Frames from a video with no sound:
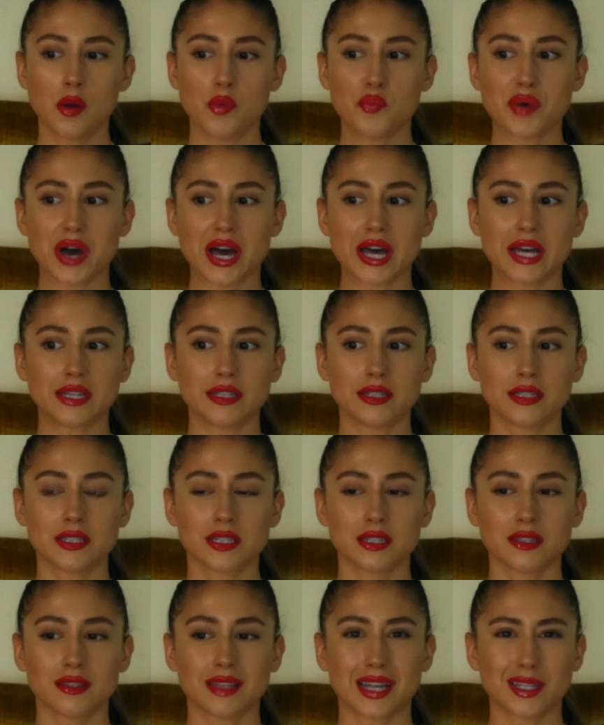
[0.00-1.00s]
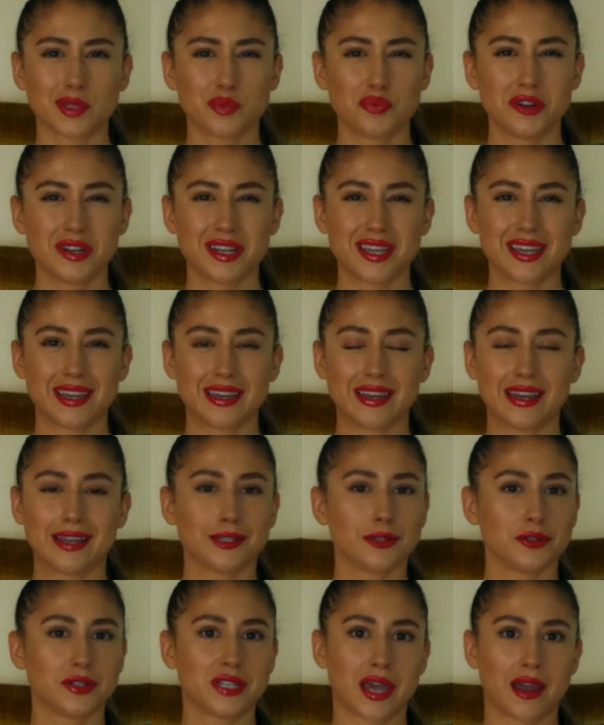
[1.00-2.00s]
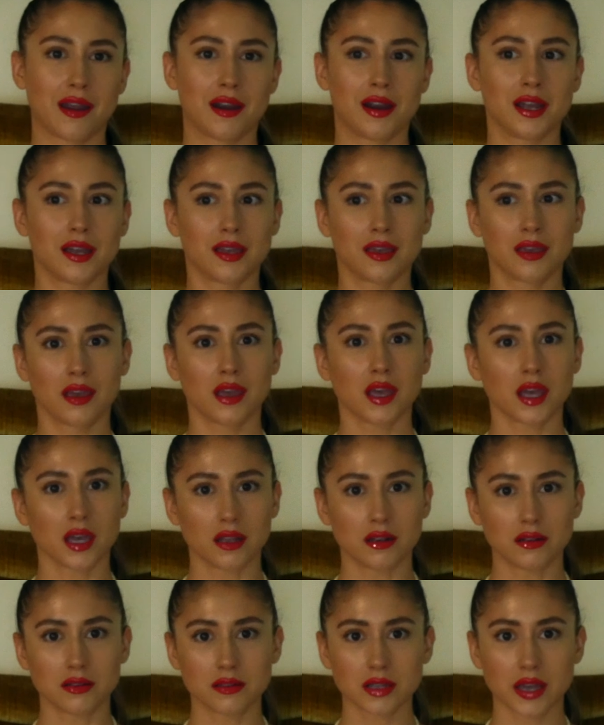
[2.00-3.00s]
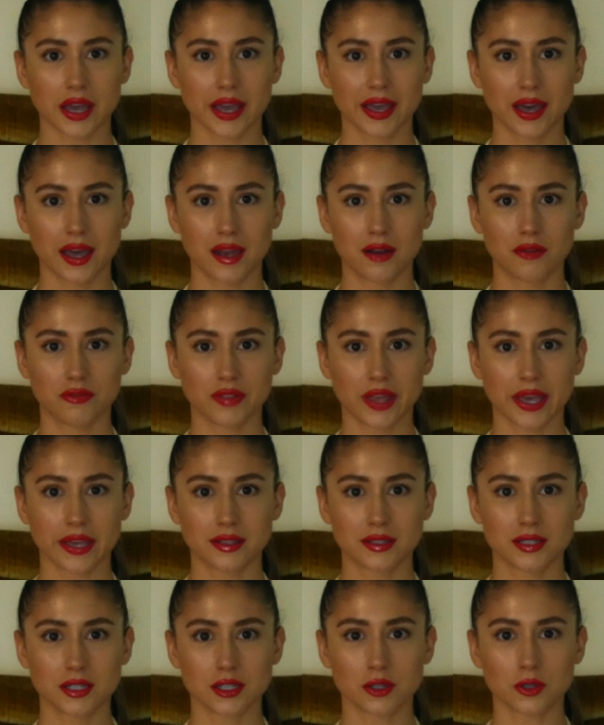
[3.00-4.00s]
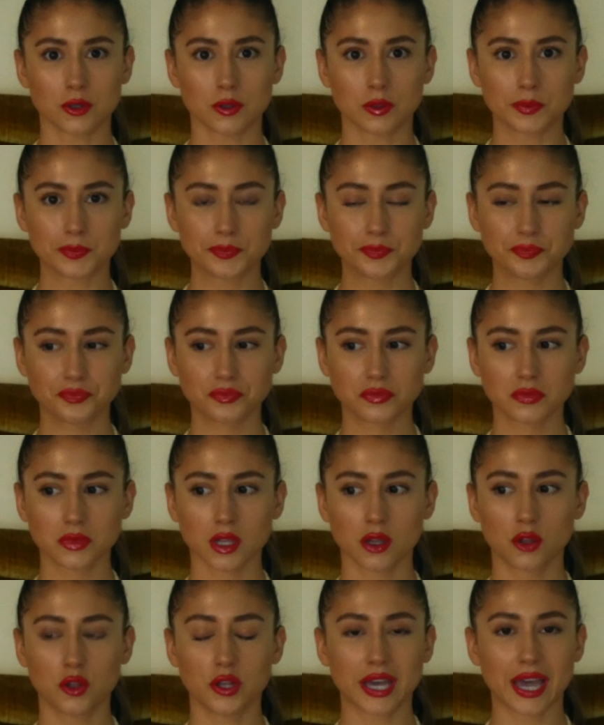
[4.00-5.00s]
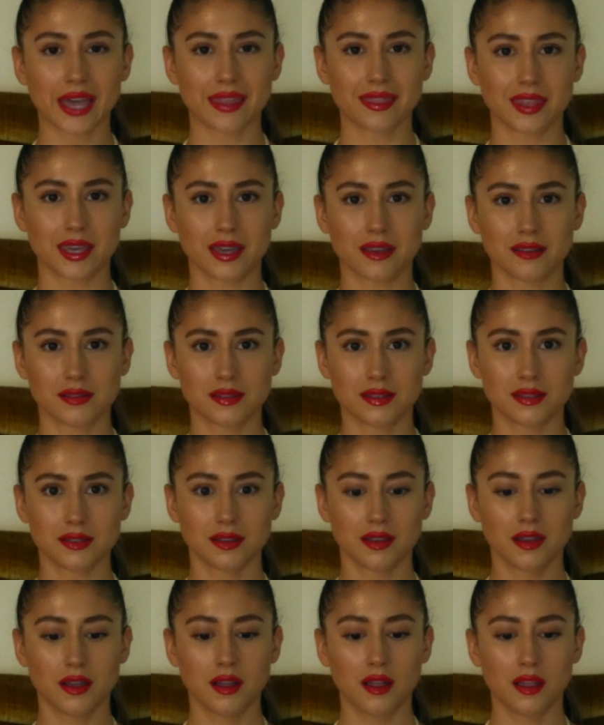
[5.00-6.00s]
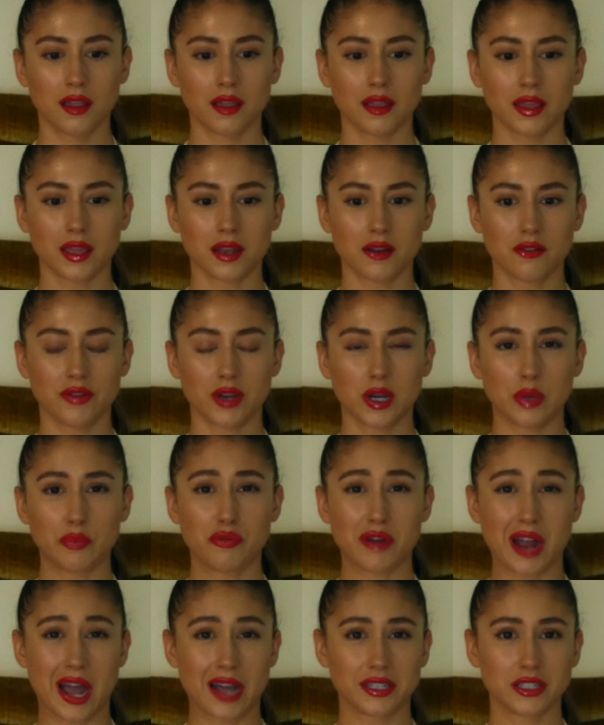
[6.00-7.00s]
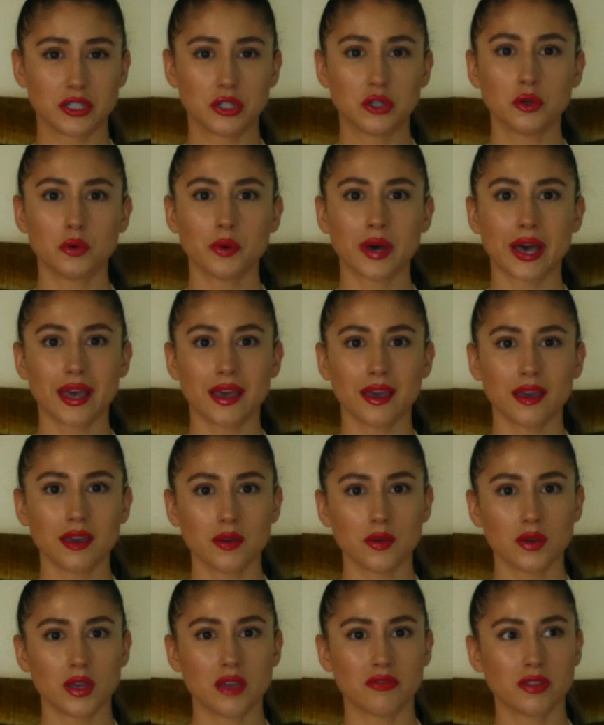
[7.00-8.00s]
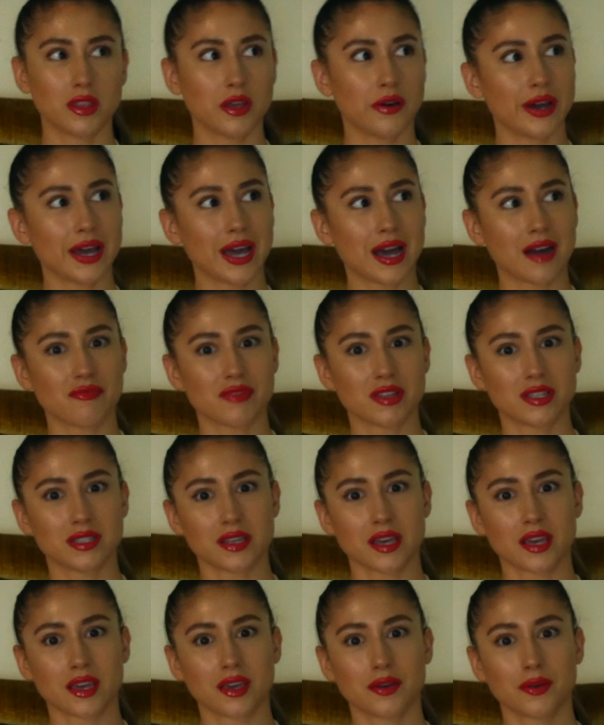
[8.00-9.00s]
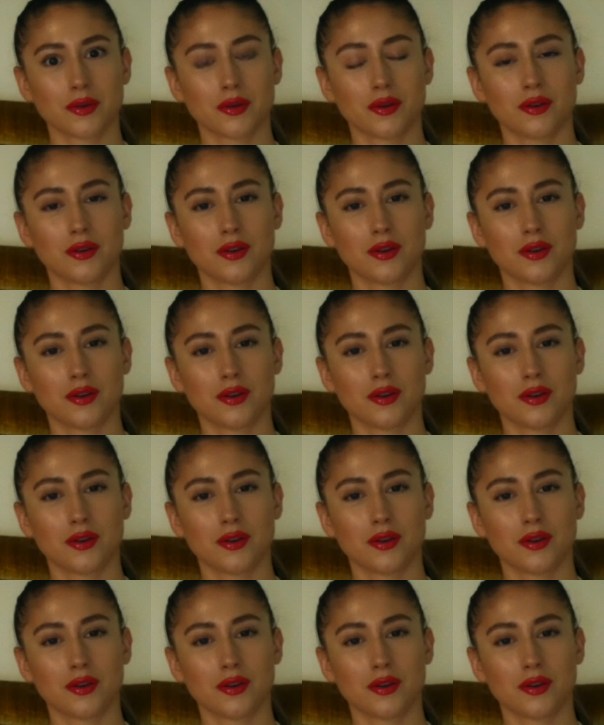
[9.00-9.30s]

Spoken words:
But that's pretty esoteric, and I kind of like to look at things in a very practical way, even though I have this like